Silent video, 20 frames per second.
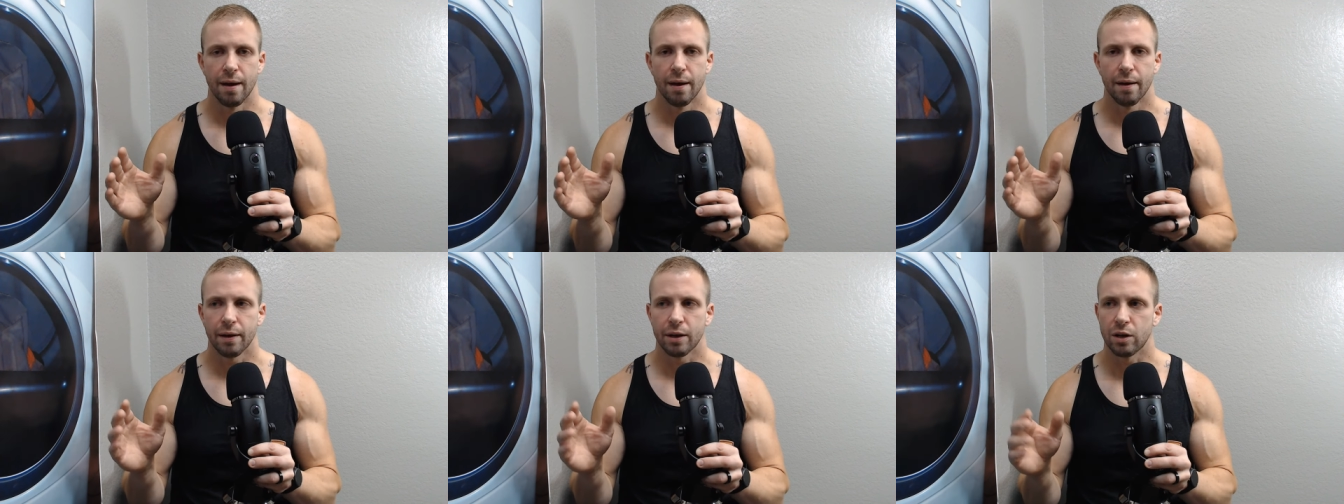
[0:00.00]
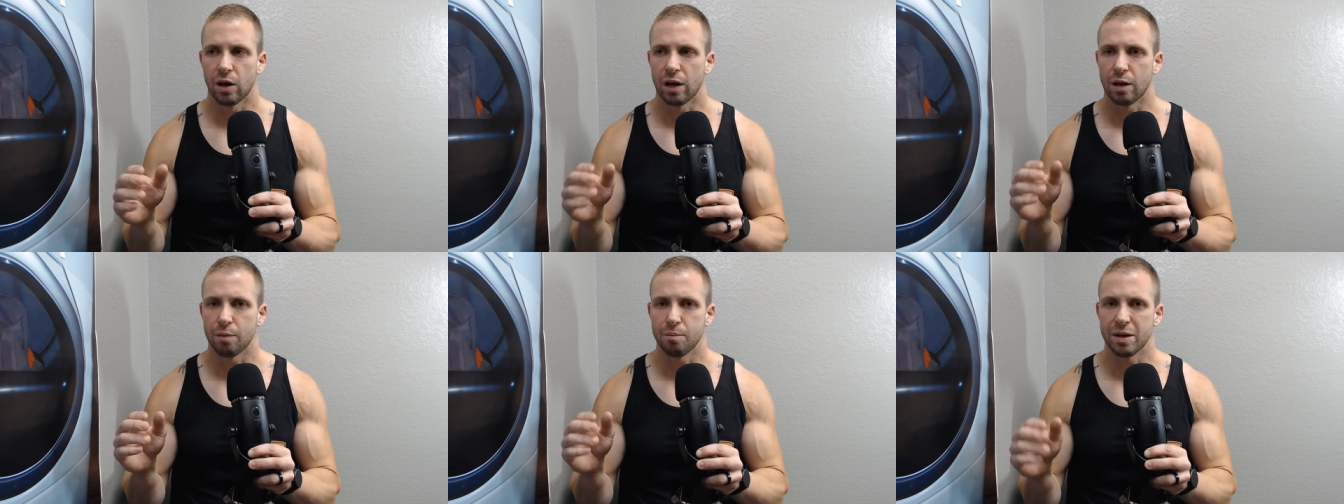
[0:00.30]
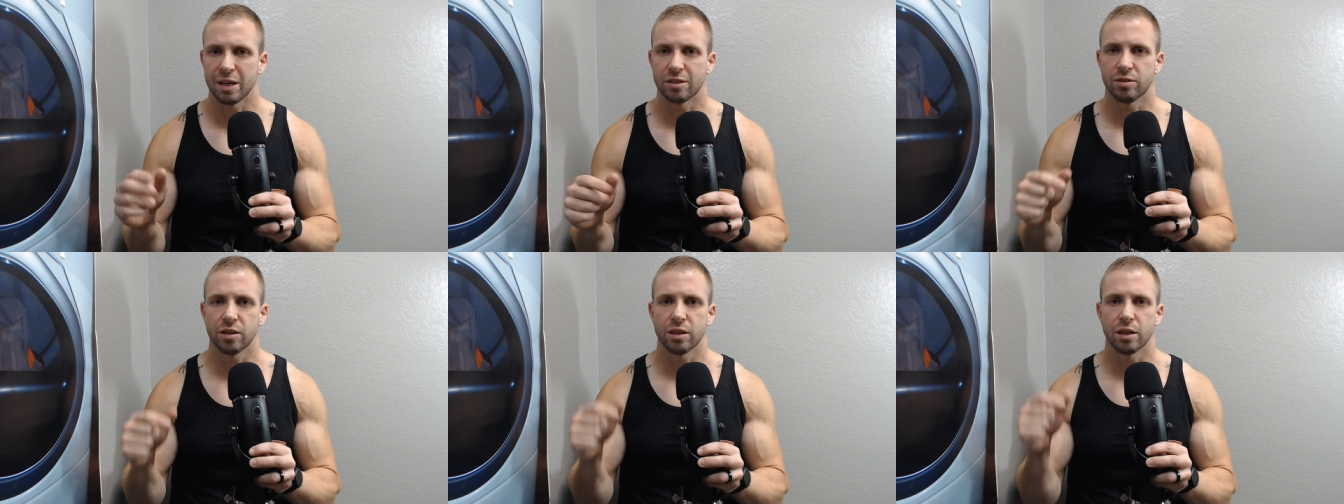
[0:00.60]
You know, I'll
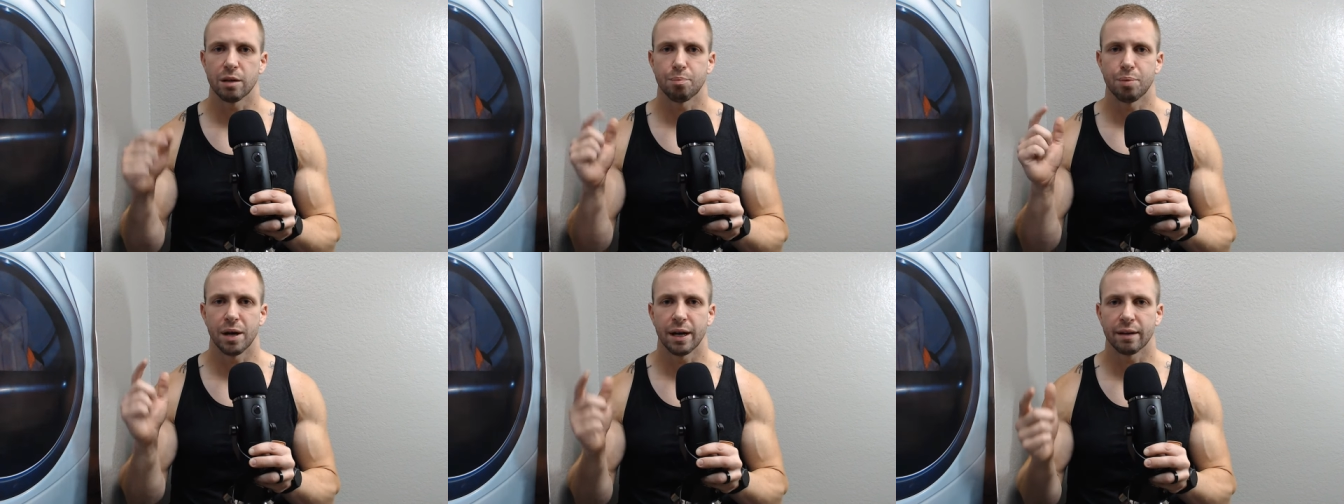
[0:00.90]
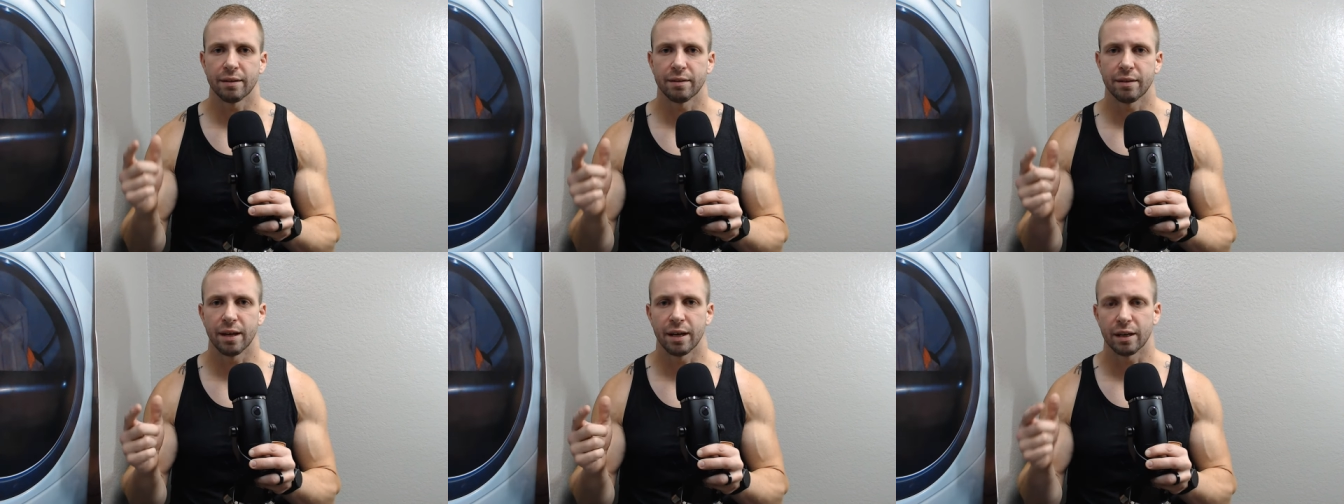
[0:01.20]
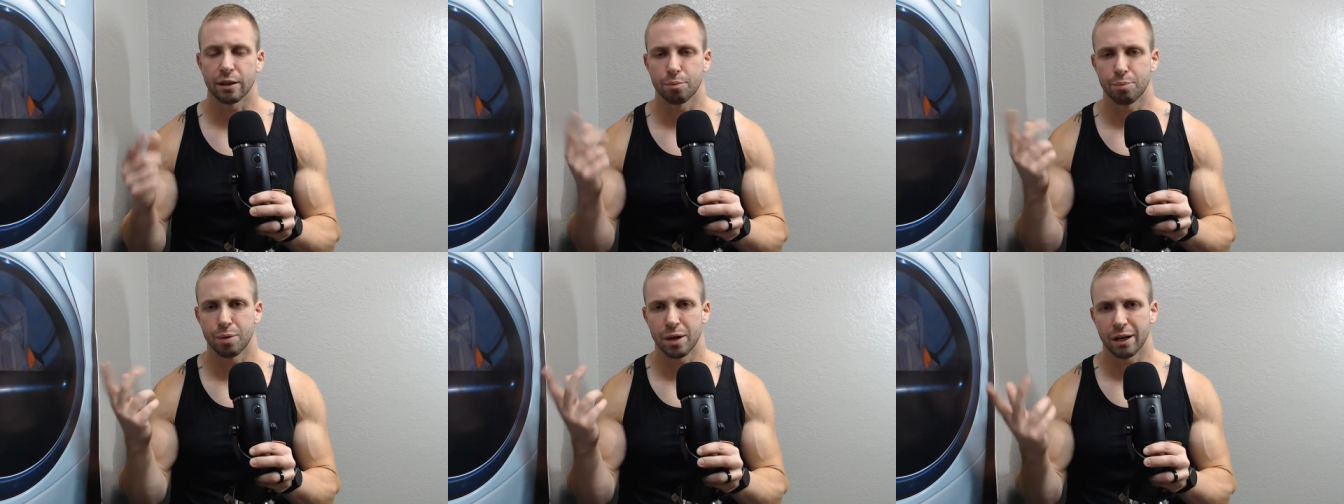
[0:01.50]
mix in the pec
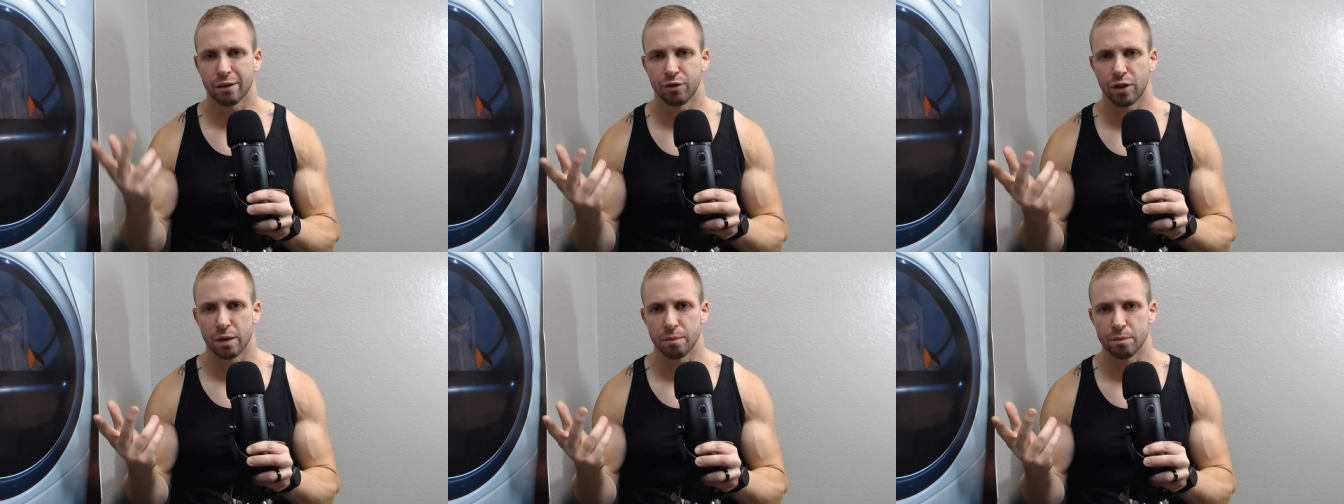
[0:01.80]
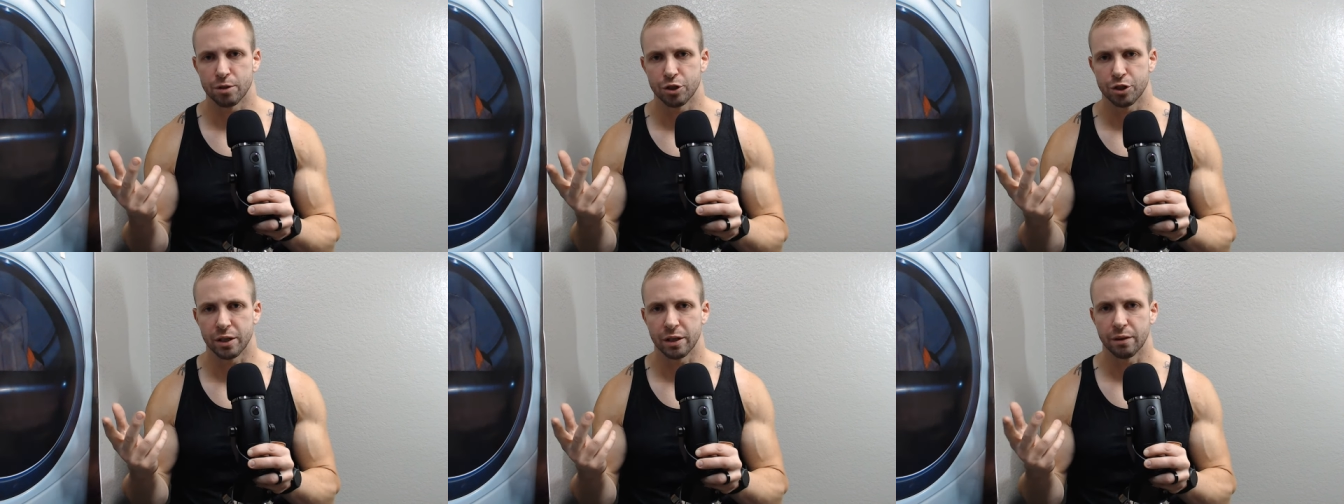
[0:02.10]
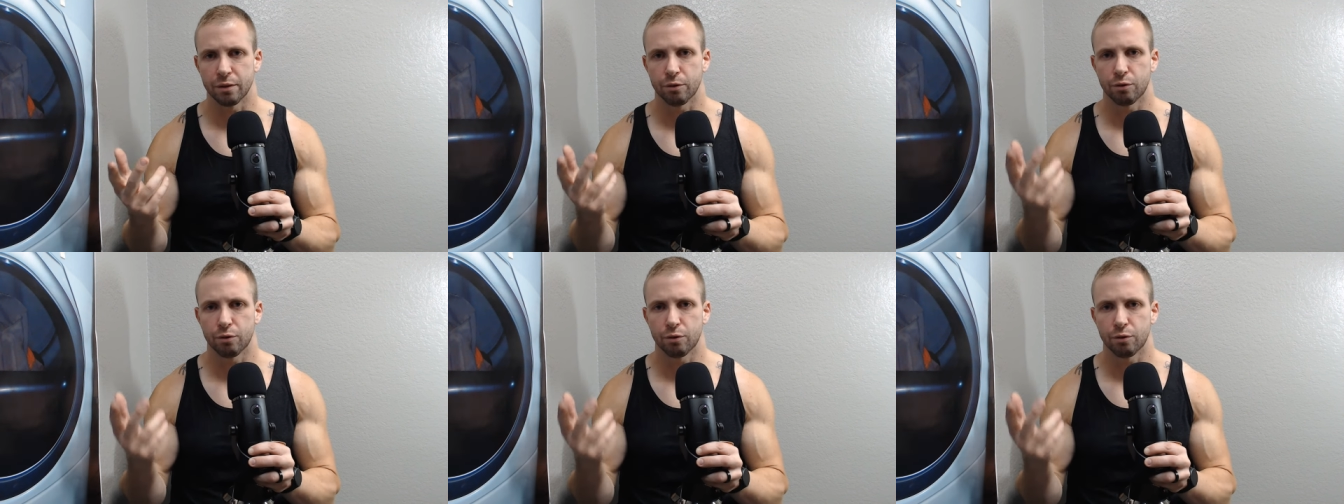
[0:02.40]
deck, the pec fly machine,